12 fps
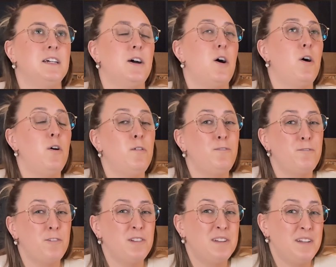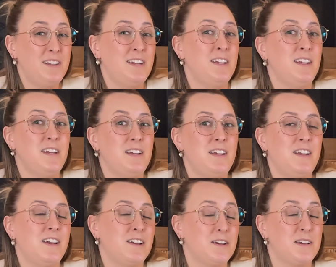hopefully
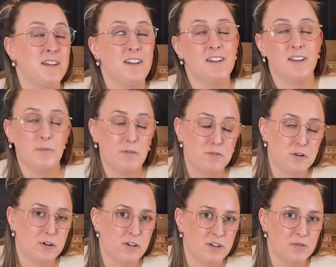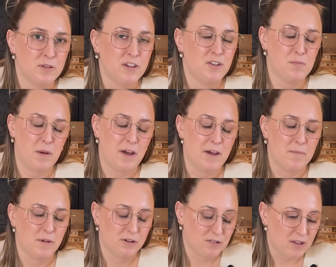I can get it done before Christmas, but
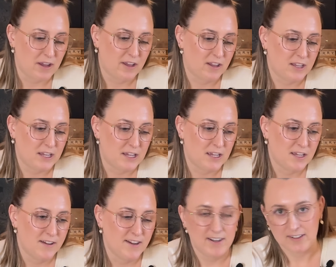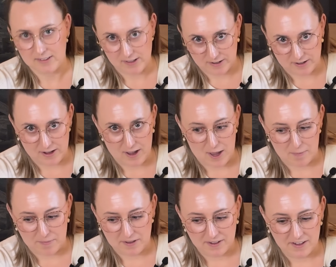most likely it's not going to
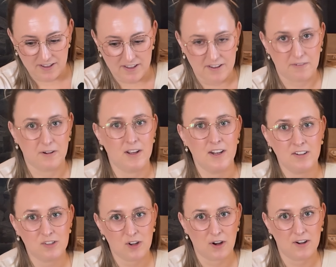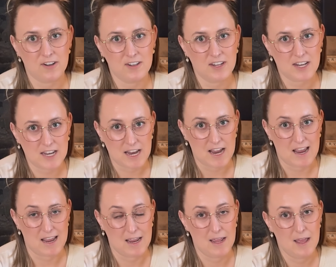happen. We're going to start
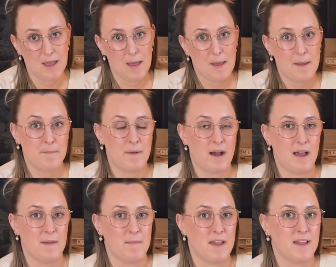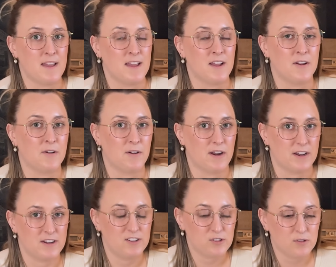today by making
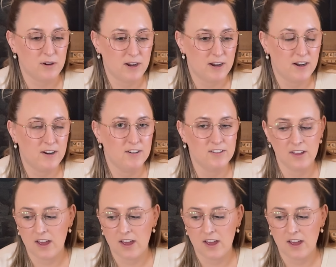granny squares.